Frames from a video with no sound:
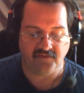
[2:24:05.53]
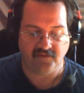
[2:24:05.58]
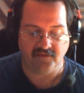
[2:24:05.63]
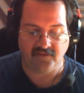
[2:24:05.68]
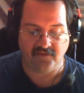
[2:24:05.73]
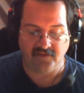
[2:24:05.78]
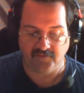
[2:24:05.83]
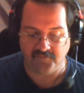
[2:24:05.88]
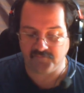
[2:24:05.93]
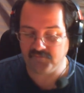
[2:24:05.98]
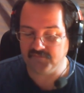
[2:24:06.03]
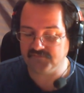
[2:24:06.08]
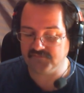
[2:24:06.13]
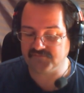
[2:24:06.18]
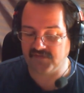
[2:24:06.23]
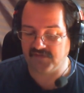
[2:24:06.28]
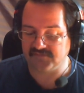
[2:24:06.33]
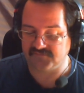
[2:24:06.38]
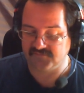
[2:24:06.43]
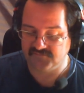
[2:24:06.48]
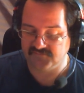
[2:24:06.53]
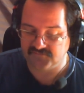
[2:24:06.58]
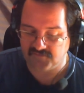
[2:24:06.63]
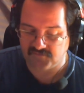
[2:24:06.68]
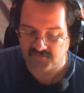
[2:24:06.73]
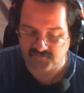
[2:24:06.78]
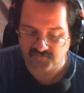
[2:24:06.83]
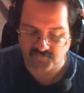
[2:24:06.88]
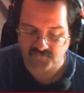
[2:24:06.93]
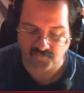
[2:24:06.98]
Other assassins you
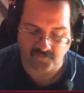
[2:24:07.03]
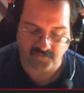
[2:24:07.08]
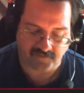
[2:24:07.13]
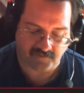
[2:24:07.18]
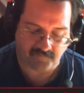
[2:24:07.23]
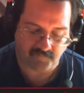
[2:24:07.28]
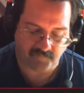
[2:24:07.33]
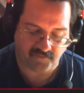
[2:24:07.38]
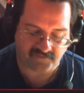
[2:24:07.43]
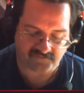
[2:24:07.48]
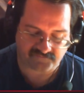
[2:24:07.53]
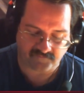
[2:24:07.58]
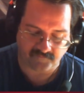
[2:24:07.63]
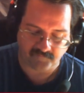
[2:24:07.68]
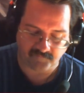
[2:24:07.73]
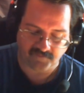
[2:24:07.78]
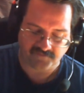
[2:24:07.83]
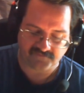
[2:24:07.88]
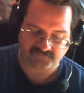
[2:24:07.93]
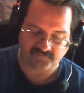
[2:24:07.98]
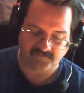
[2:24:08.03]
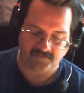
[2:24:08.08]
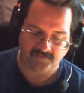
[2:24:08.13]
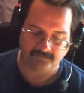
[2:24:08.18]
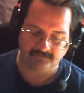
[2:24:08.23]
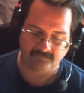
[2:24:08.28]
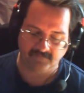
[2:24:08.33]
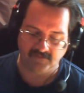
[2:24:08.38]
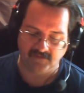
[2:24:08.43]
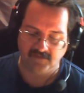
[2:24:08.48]
control get +1/+1.